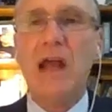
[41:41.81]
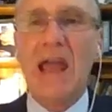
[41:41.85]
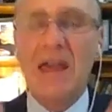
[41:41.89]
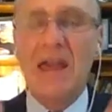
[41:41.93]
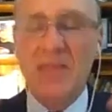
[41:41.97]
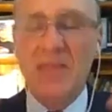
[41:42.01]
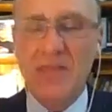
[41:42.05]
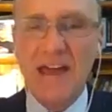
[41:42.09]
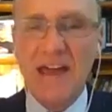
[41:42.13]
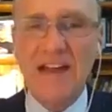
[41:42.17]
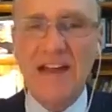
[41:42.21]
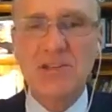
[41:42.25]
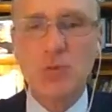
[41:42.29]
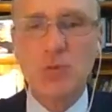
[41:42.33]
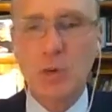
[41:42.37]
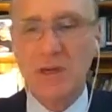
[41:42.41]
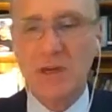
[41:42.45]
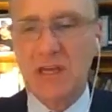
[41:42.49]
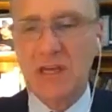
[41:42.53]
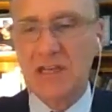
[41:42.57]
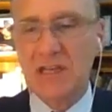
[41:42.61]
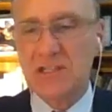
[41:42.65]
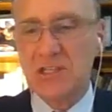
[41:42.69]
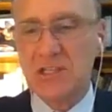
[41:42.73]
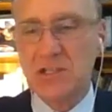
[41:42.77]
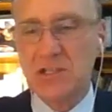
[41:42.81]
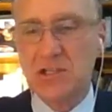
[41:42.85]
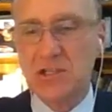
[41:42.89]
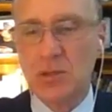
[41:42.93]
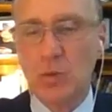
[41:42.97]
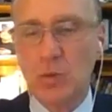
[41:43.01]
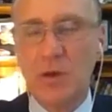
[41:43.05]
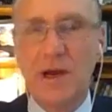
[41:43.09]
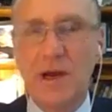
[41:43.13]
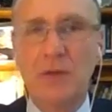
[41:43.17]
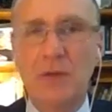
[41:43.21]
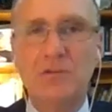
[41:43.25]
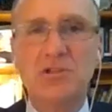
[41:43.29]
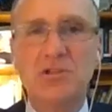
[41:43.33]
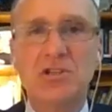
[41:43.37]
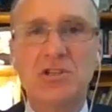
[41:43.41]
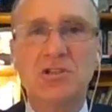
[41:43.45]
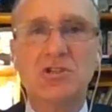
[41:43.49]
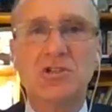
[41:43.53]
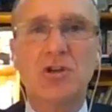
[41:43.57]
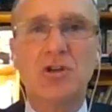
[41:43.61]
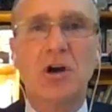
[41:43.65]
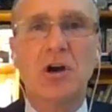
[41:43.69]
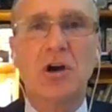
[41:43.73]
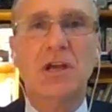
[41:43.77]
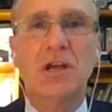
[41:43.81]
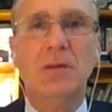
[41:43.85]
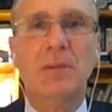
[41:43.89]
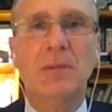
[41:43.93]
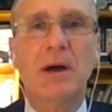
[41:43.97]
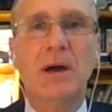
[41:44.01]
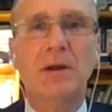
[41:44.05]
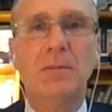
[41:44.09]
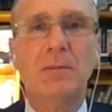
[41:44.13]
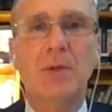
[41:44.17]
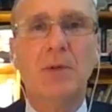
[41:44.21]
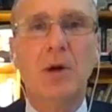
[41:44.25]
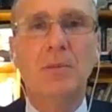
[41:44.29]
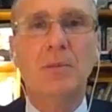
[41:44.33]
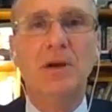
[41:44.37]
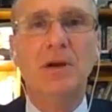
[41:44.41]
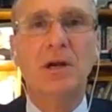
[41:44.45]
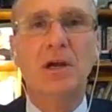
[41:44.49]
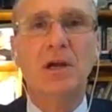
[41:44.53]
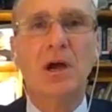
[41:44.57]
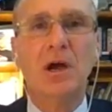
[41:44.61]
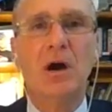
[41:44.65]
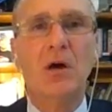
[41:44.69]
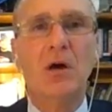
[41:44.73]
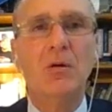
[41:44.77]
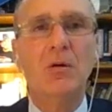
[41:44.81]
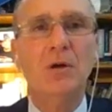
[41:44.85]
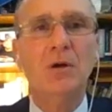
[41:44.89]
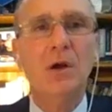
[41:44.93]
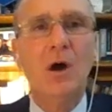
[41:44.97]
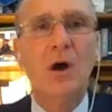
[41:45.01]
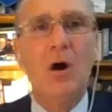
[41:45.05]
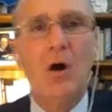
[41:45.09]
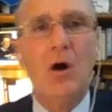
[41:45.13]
And that's what gets into what I was just talking about a moment ago